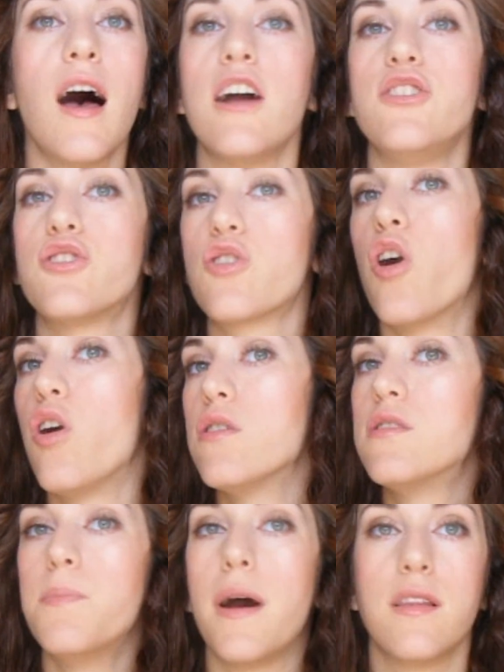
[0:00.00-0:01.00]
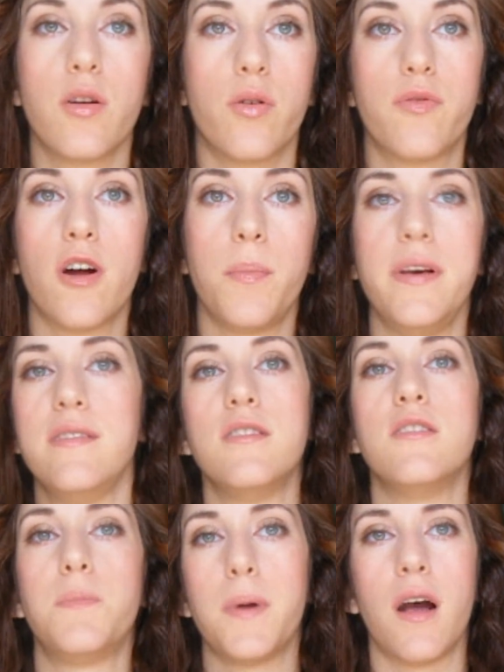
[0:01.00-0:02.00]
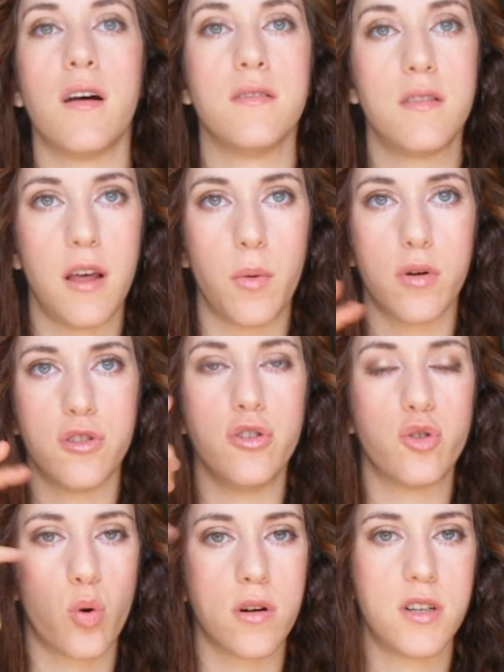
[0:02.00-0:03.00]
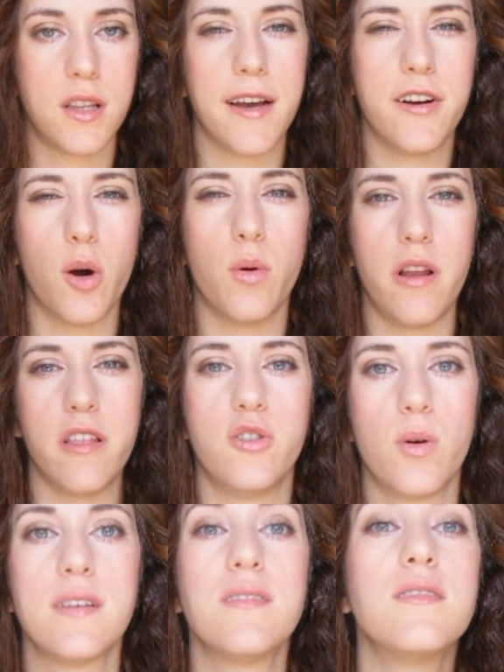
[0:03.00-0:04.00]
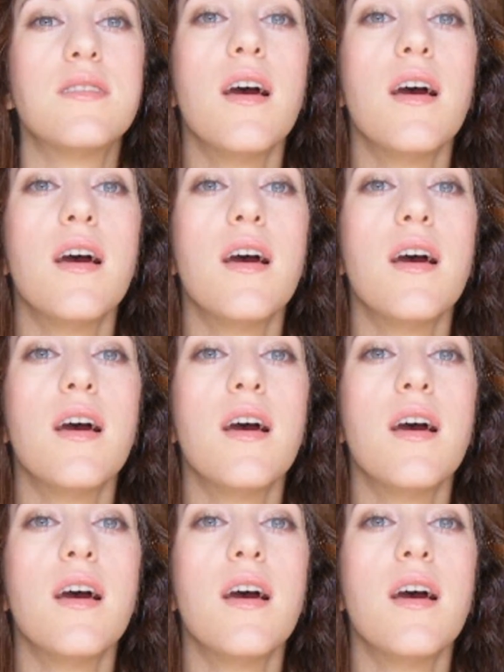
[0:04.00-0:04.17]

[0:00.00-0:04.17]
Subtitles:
I just curled my little front pieces because they were too short to like go into the twist.